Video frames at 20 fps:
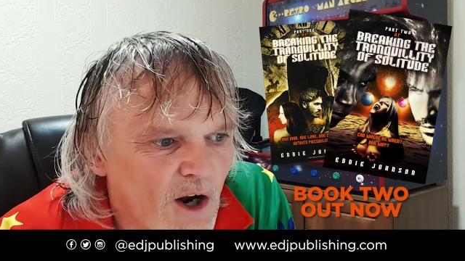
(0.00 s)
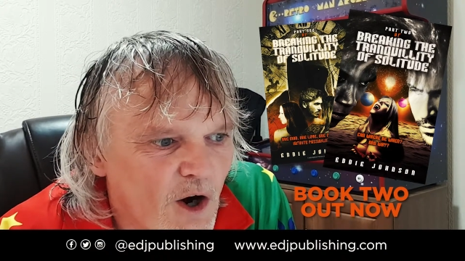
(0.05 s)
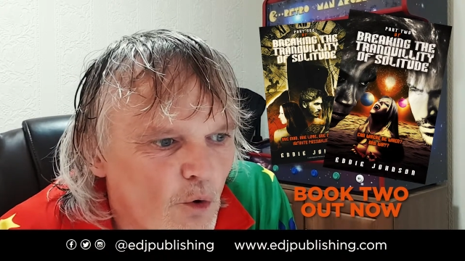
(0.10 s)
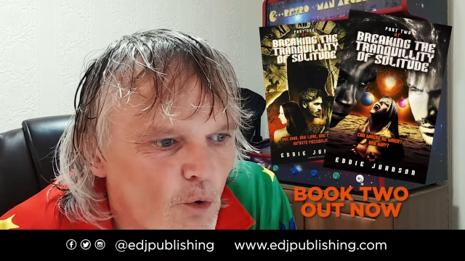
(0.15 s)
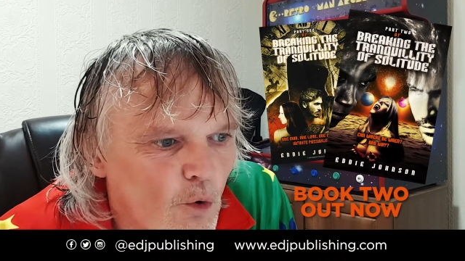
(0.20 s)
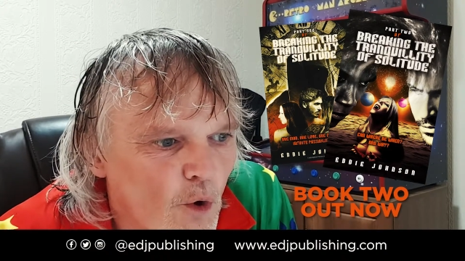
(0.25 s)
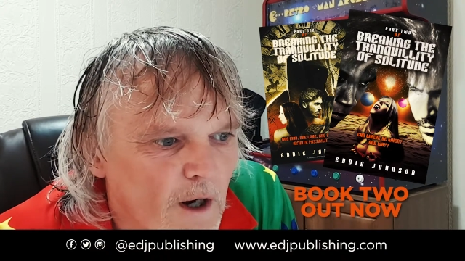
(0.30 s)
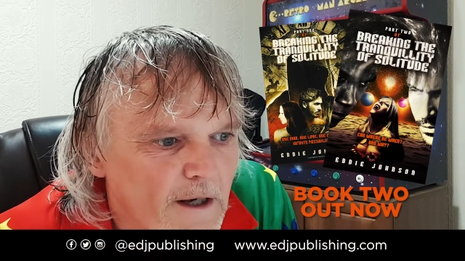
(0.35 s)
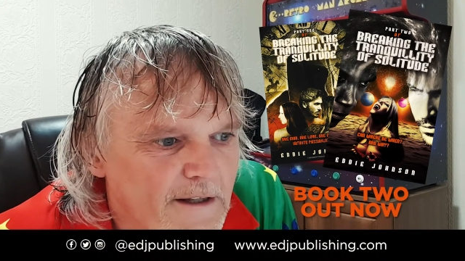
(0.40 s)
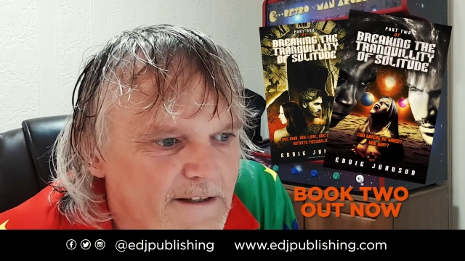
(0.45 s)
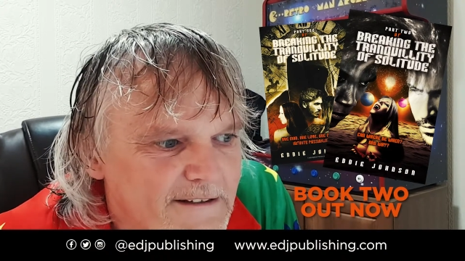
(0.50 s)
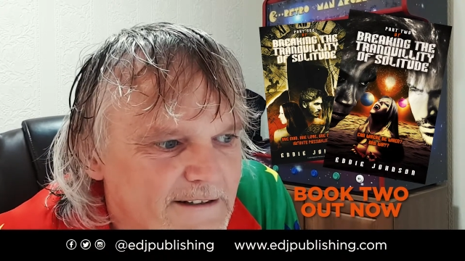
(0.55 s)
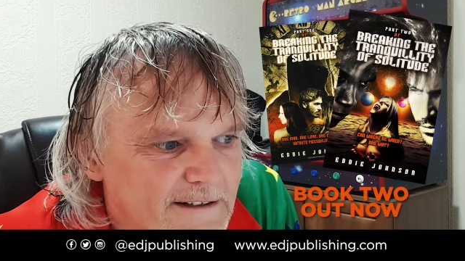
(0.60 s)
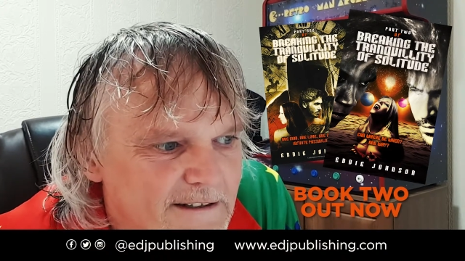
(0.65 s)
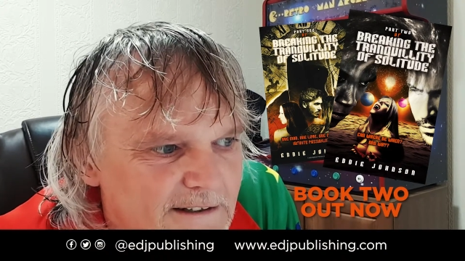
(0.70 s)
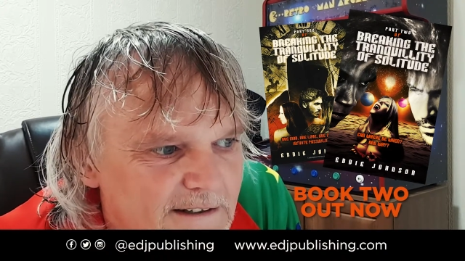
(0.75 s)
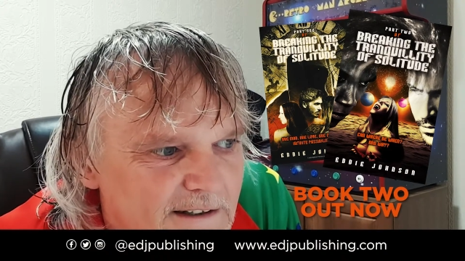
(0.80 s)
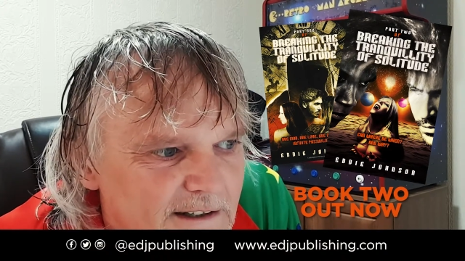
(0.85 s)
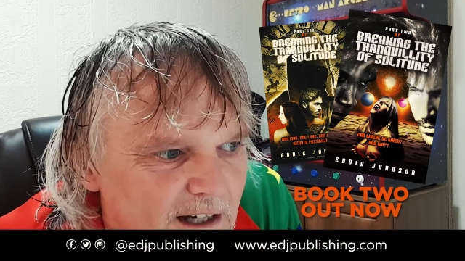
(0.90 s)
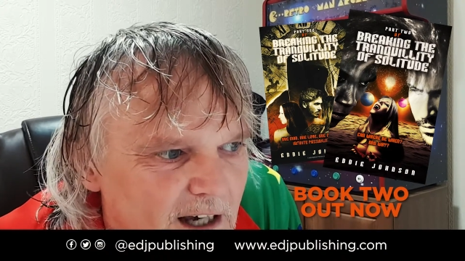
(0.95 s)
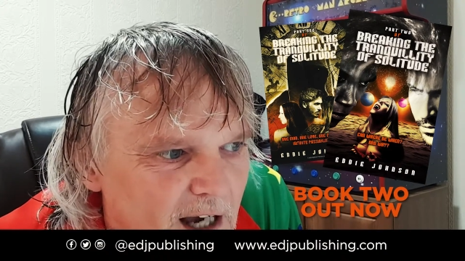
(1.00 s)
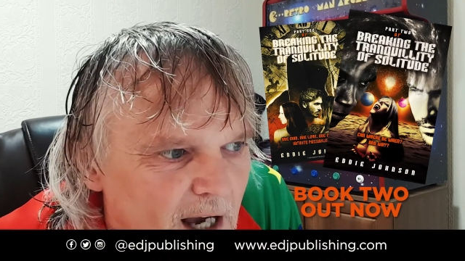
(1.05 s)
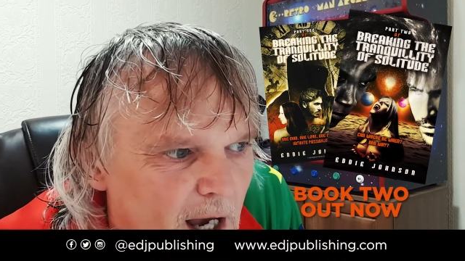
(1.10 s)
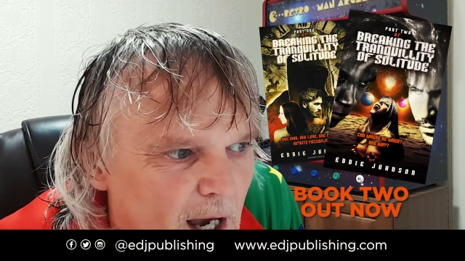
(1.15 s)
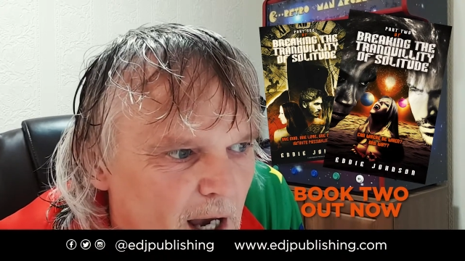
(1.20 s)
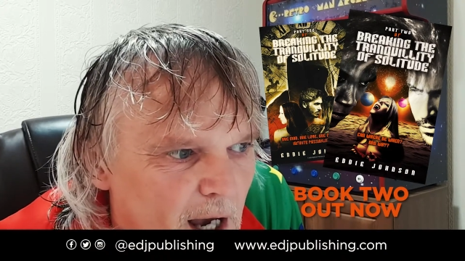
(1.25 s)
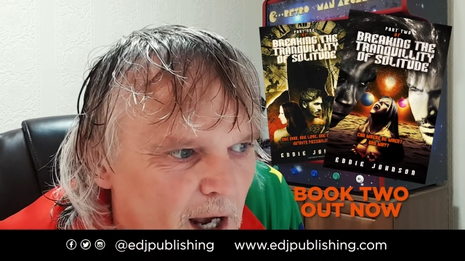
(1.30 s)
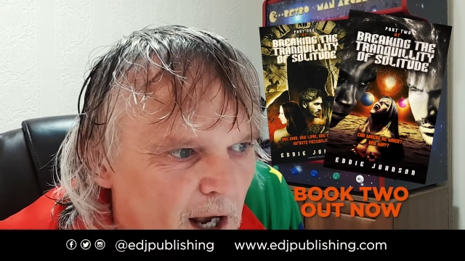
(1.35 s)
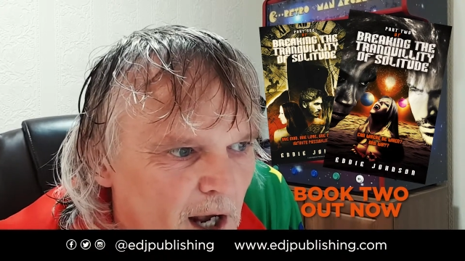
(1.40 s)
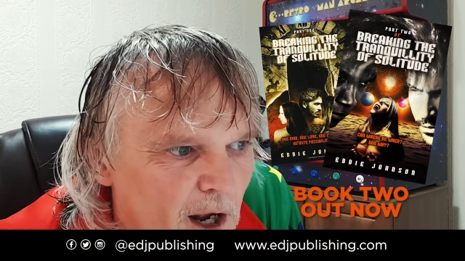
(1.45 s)
Right.
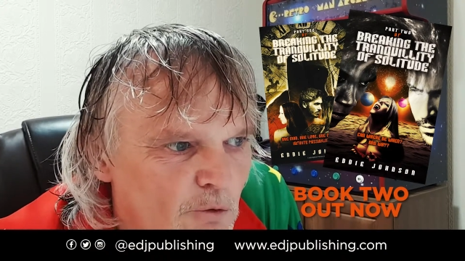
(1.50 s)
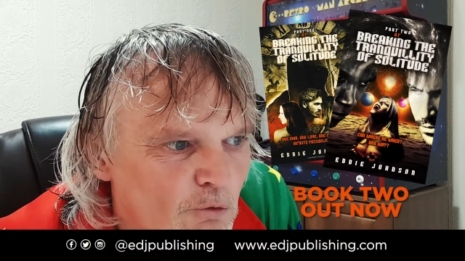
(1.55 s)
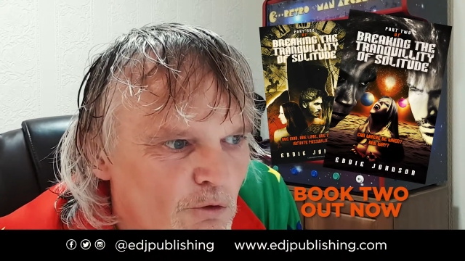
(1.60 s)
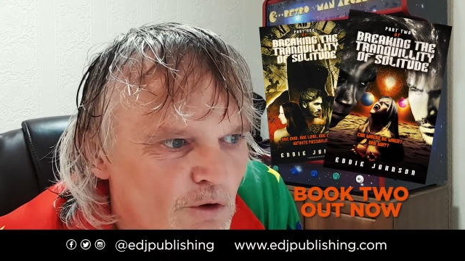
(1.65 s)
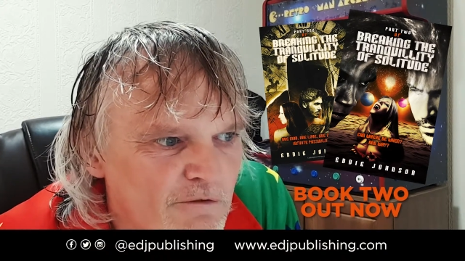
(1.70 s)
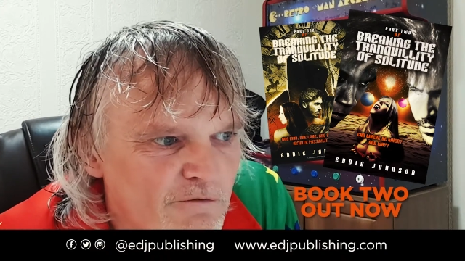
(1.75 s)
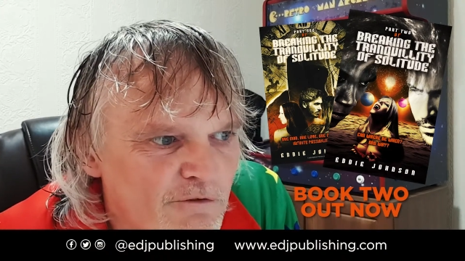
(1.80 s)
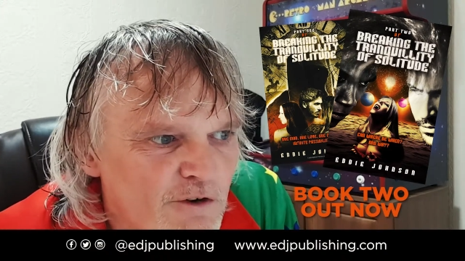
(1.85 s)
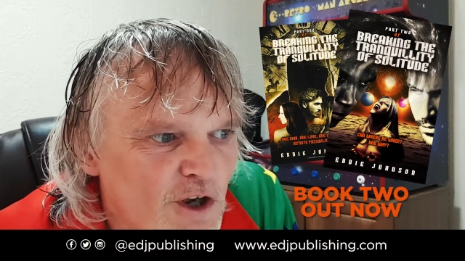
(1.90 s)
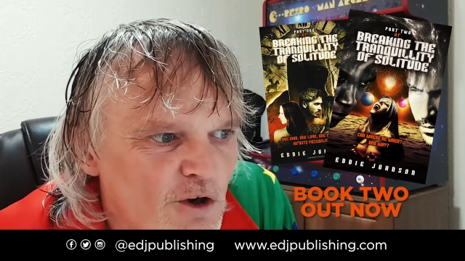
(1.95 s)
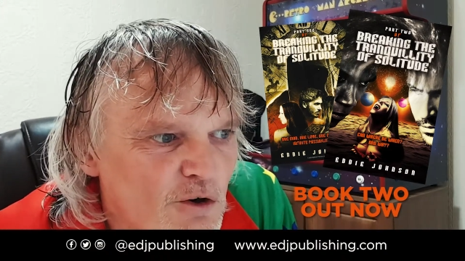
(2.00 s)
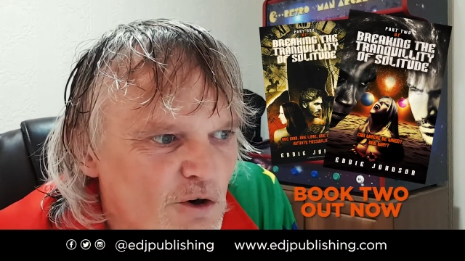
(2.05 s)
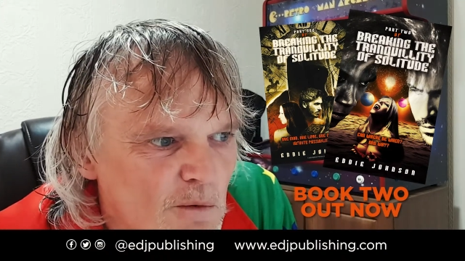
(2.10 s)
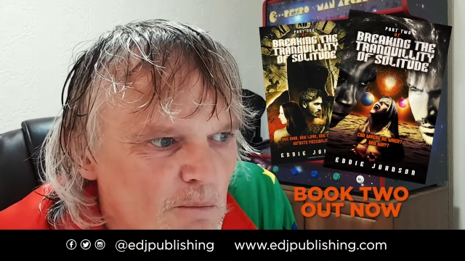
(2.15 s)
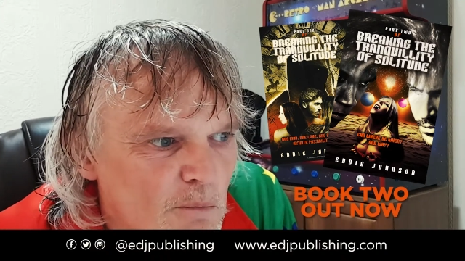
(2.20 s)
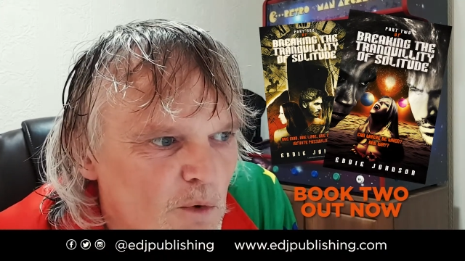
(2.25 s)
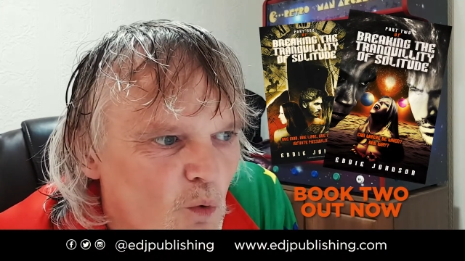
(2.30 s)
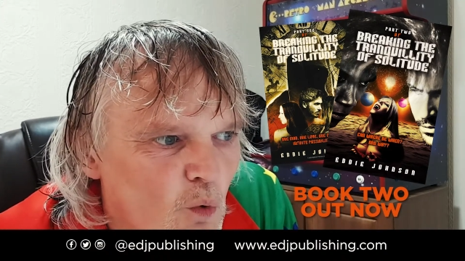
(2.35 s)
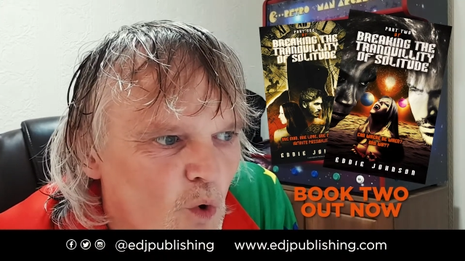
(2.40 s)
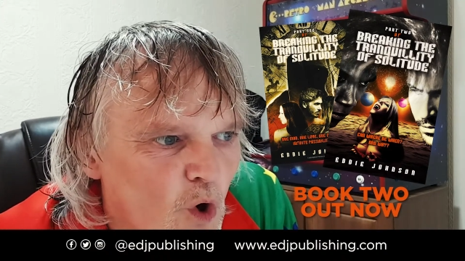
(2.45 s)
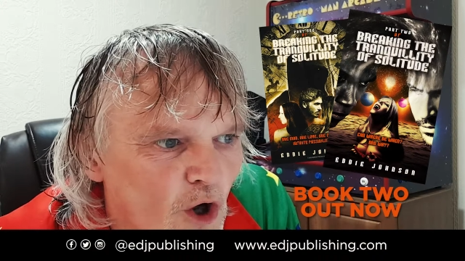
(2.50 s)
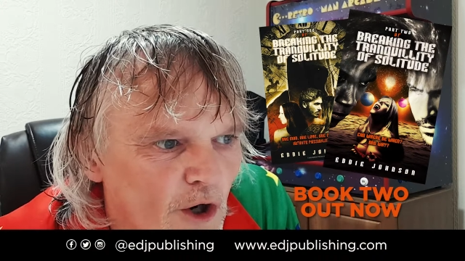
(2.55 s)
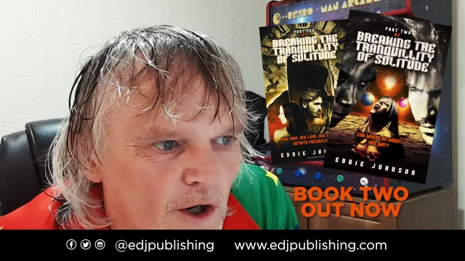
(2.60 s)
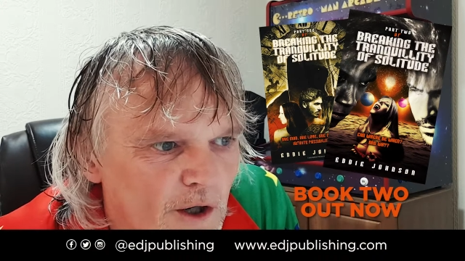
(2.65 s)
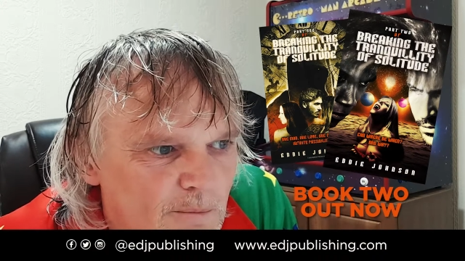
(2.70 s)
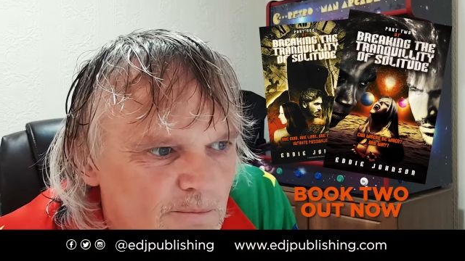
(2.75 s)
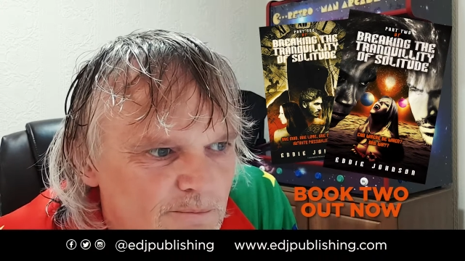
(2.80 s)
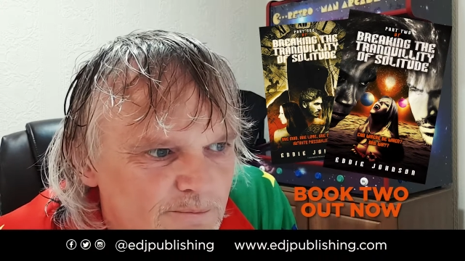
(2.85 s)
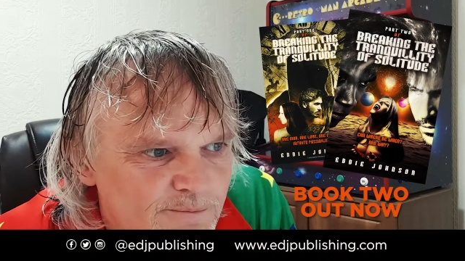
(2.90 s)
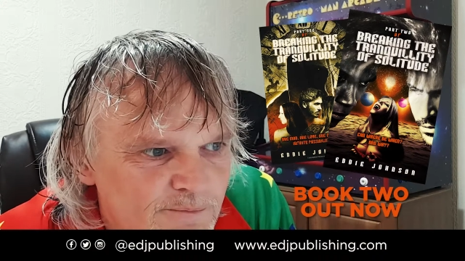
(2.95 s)
Review number one.